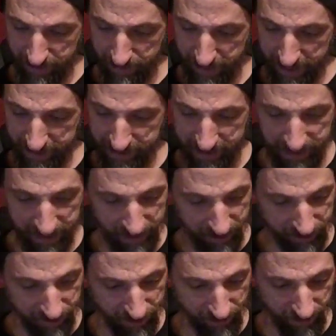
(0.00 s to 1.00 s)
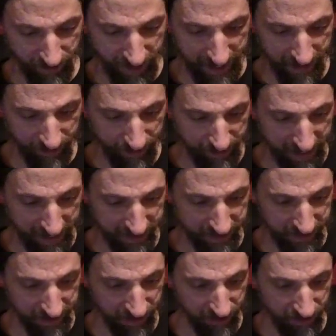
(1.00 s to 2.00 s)
Pasadena crew. We're hanging out with the
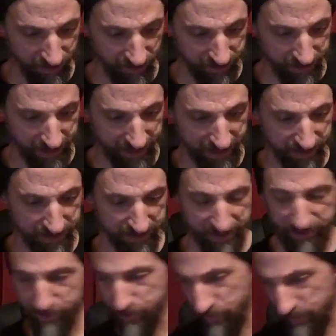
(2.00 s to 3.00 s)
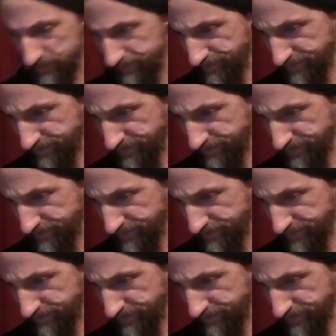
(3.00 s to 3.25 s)
Pasadena girls, I guess. That's cool.